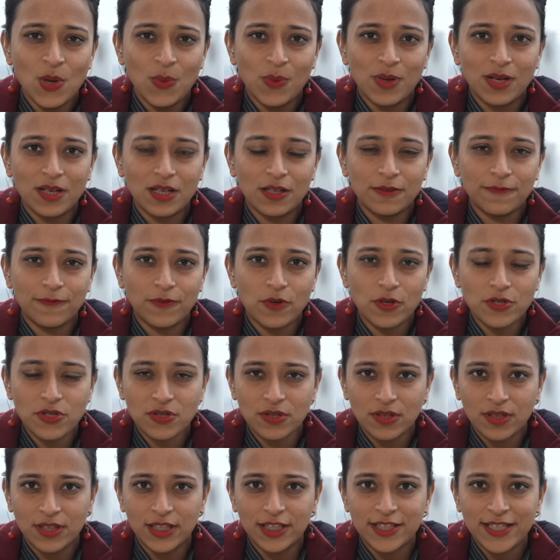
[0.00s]
Well,
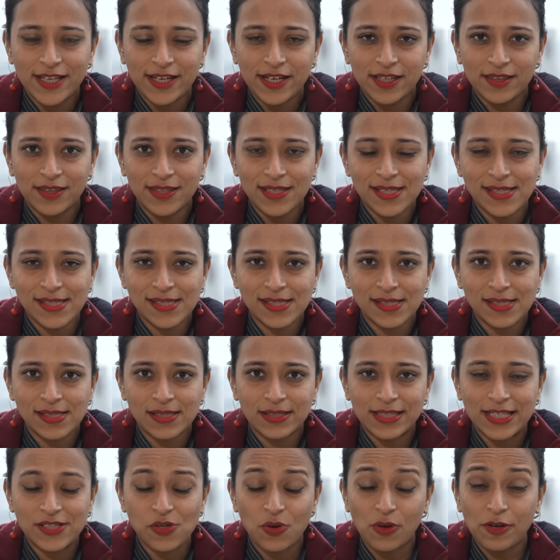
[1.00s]
unfortunately, Terry, there's
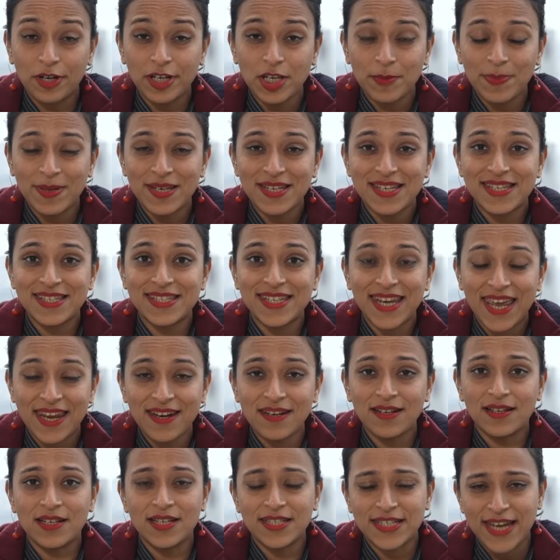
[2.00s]
already been
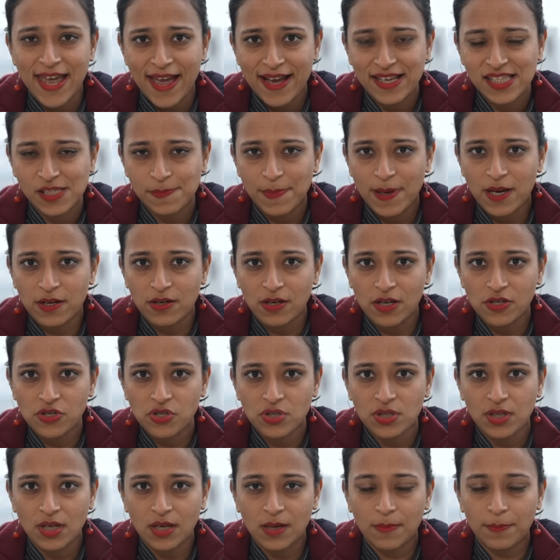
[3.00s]
10 attacks by
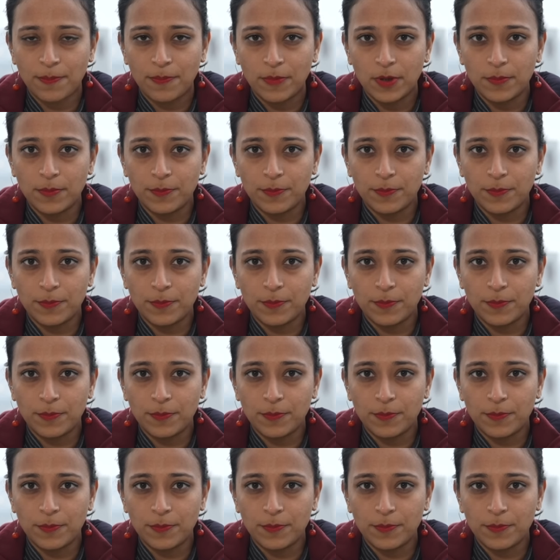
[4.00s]
Russia